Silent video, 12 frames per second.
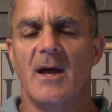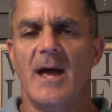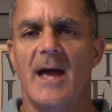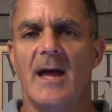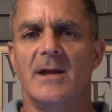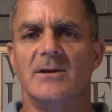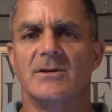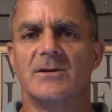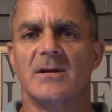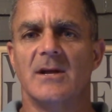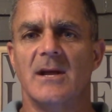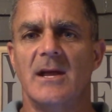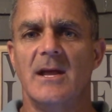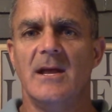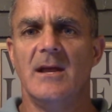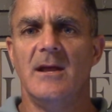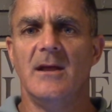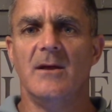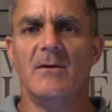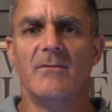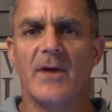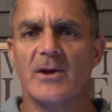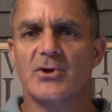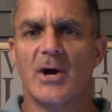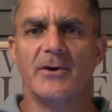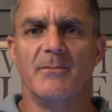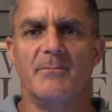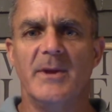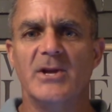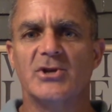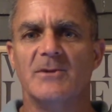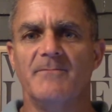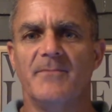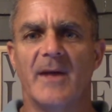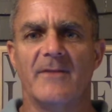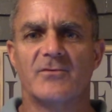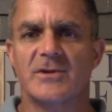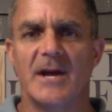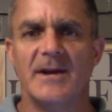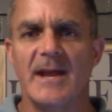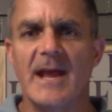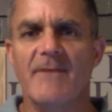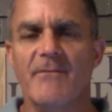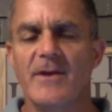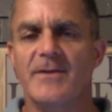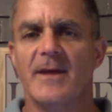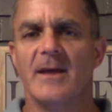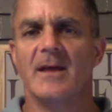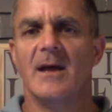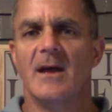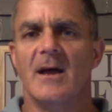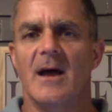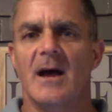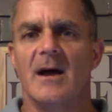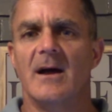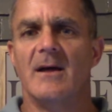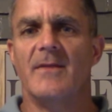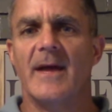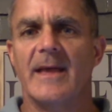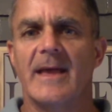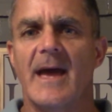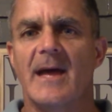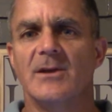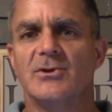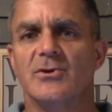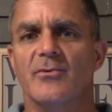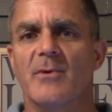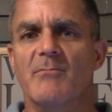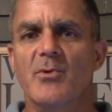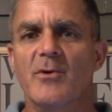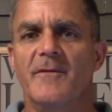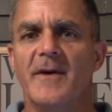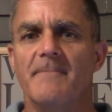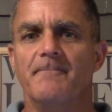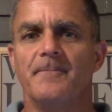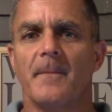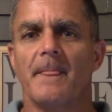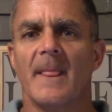And they try to impeach him. They've done everything they can to remove him.